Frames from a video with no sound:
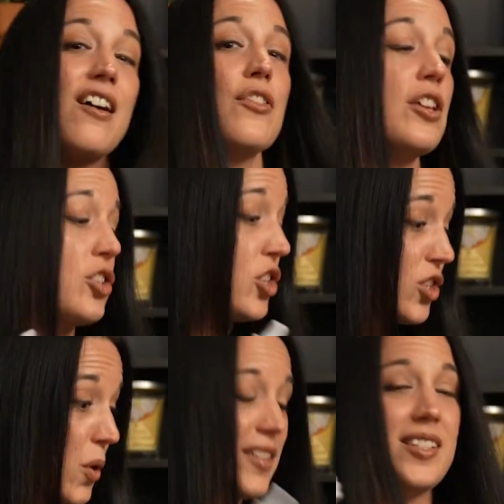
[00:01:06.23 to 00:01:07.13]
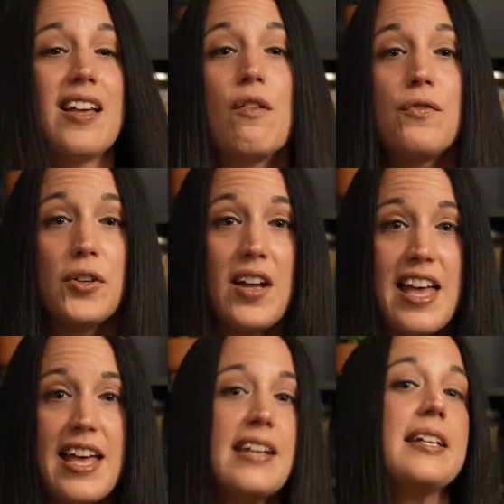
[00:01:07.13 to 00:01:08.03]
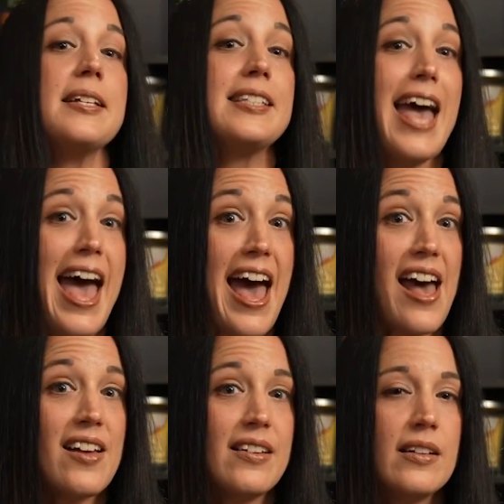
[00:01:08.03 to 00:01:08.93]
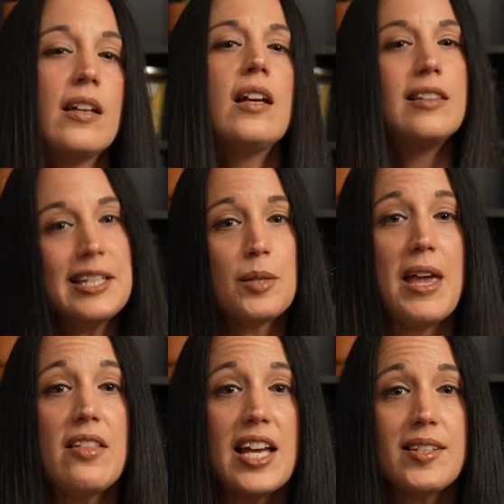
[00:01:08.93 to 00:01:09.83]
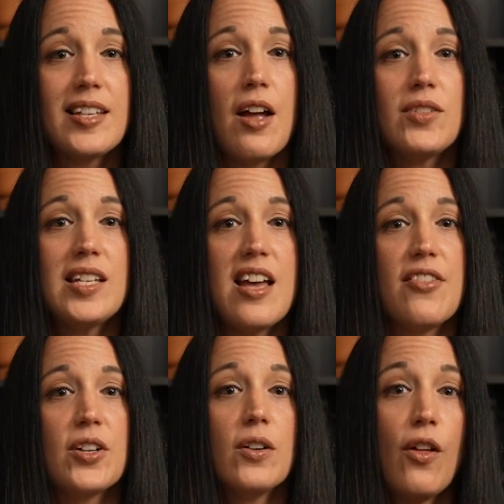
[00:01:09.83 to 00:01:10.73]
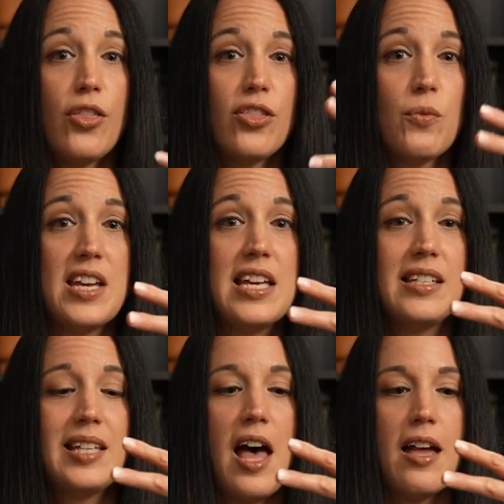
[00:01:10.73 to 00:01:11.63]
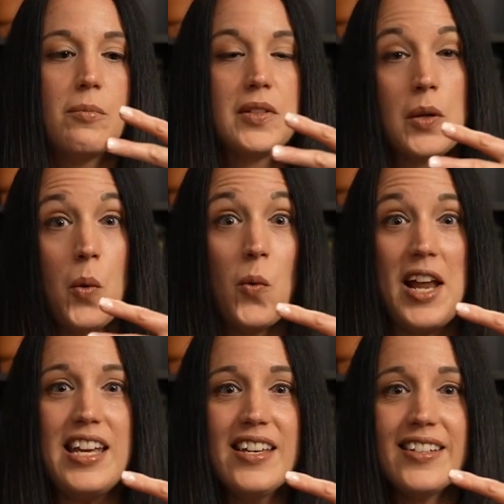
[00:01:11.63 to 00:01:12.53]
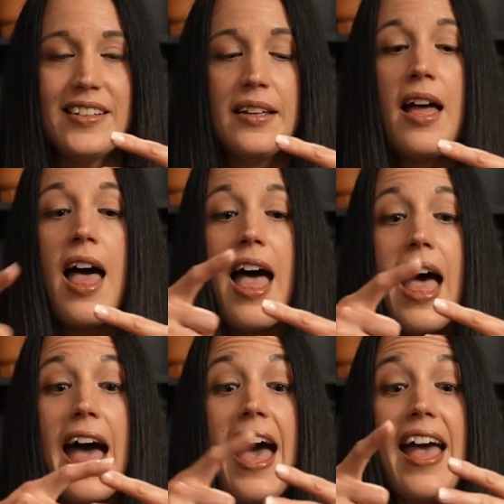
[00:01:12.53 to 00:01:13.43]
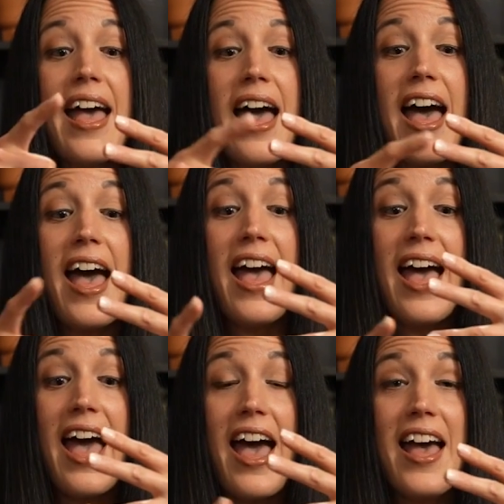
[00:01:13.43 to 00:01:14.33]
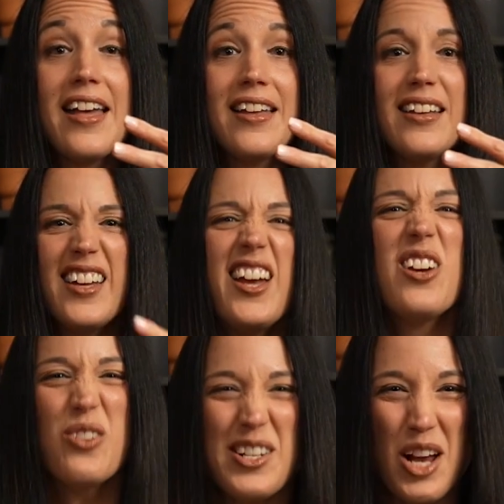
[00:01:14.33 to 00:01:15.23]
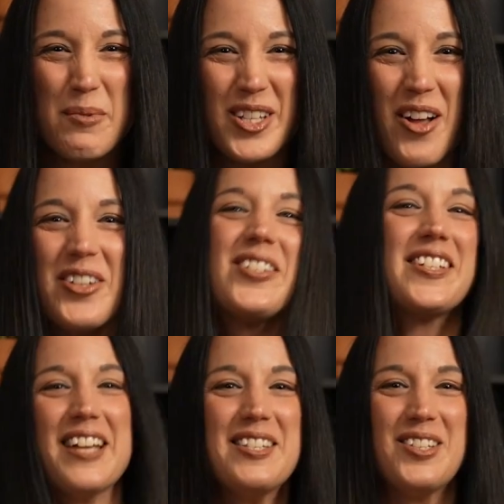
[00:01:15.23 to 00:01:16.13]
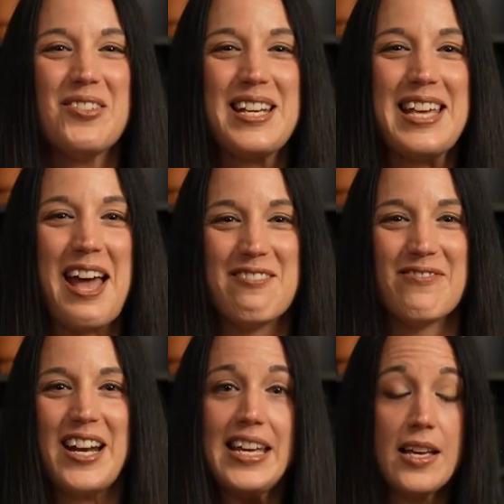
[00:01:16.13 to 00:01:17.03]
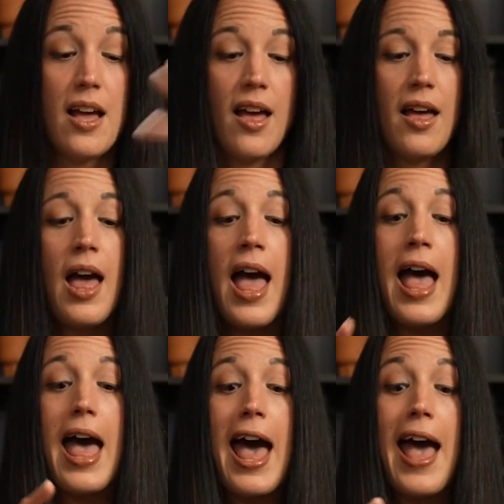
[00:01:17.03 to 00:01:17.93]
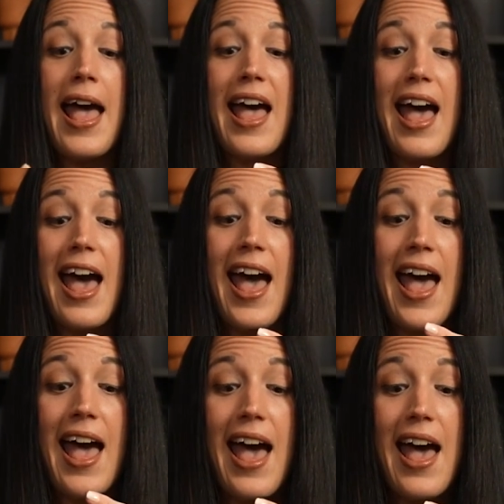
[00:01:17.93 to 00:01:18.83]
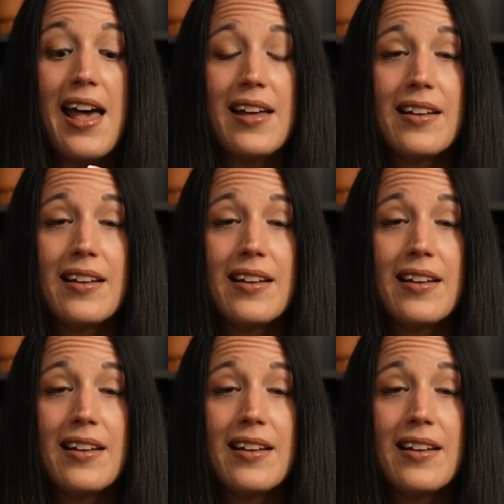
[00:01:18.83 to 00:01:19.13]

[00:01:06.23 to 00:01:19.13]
The short sound for A is A. Let's make that sound together 3 times. Ready? A, A, A. Great job, scholars. Let's do it again. Ready? A, A, A.